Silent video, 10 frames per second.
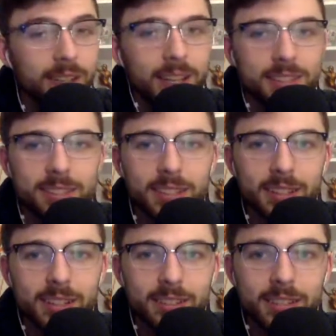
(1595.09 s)
that's
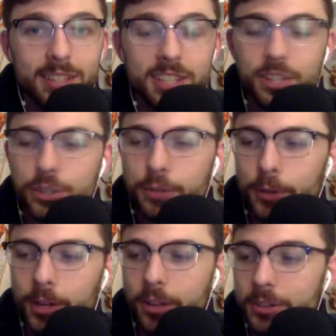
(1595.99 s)
an issue
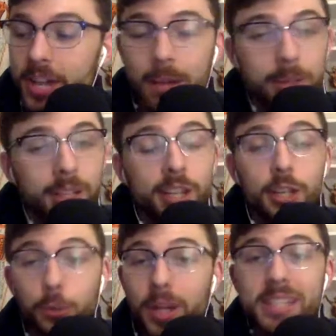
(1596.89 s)
for another day. But
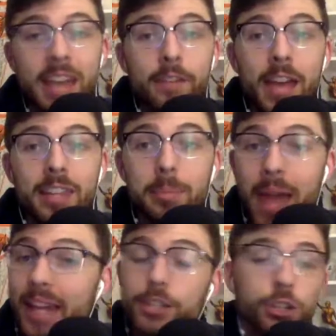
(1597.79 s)
great to have Adley
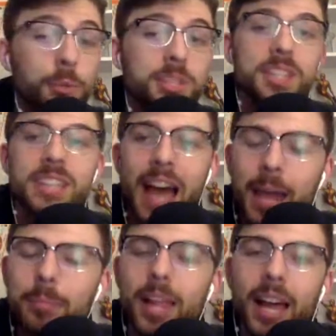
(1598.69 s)
back. In terms of the
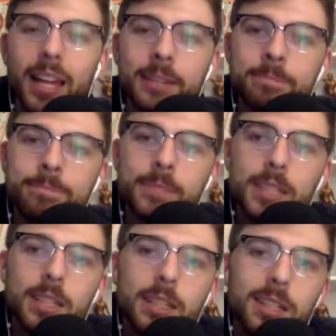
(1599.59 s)
timeline,
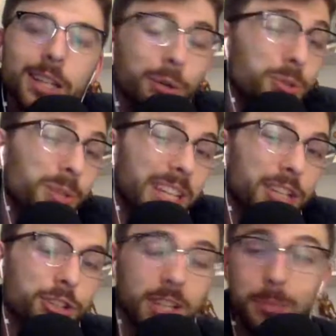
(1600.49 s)
you know, it's really
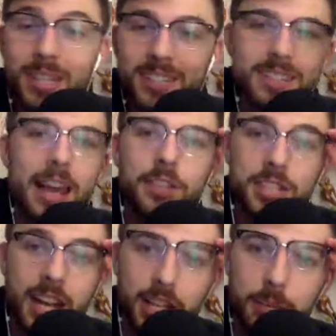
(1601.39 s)
interesting because it's
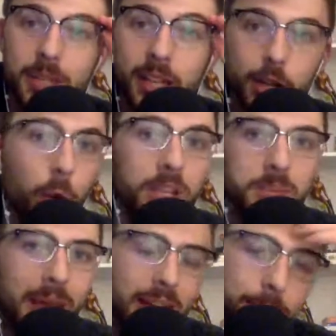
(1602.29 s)
obviously not going to be like, oh, he's
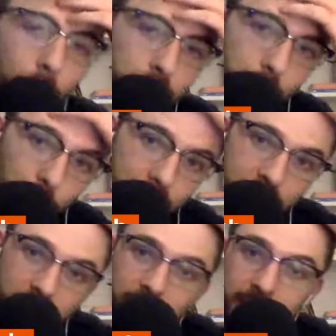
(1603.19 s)
back in Baltimore
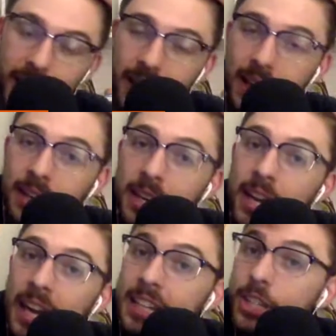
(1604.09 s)
this Sunday. And
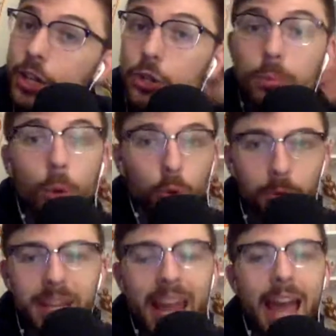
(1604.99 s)
he's going to do more
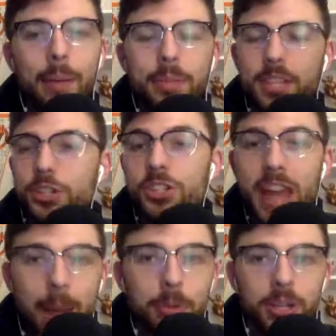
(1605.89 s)
rehab than just
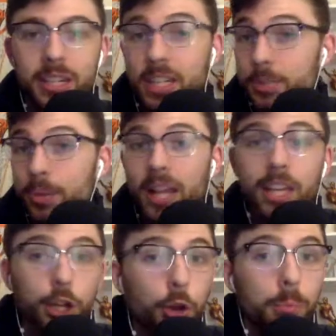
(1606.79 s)
Aberdeen. He's probably
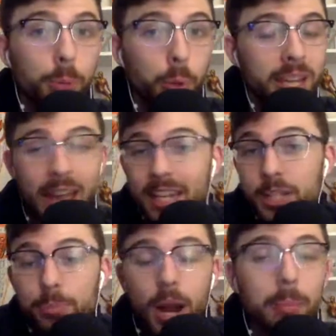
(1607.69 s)
going to go to Bowie, and
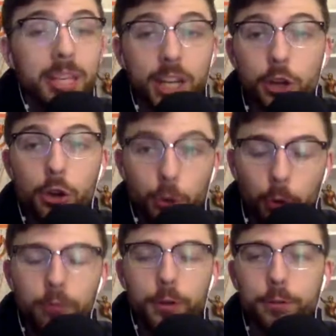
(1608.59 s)
he's probably going to go to
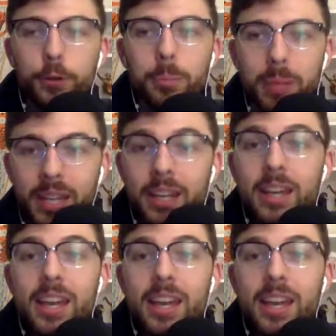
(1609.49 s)
Norfolk for a bit.